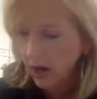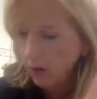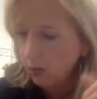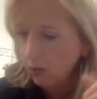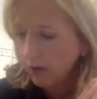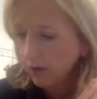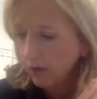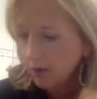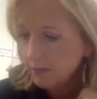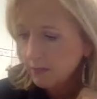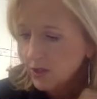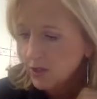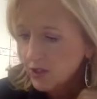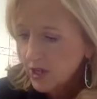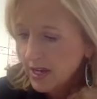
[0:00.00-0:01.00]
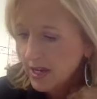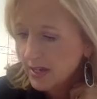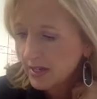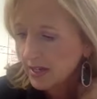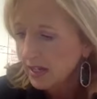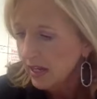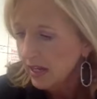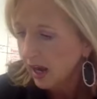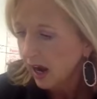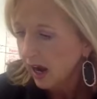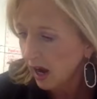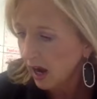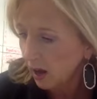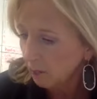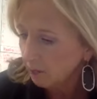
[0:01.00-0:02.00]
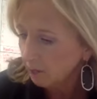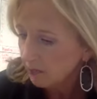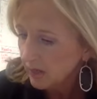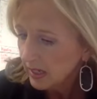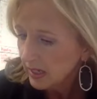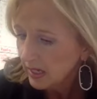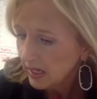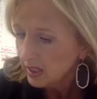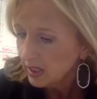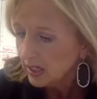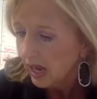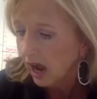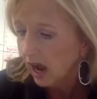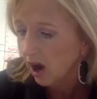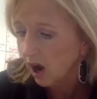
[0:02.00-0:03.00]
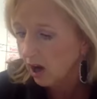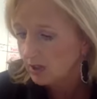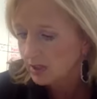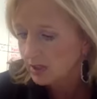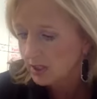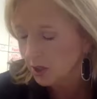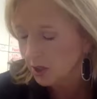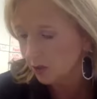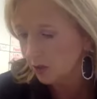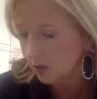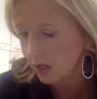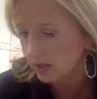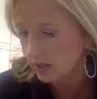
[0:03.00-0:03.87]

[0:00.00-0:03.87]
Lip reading: I work from the sheet, I also,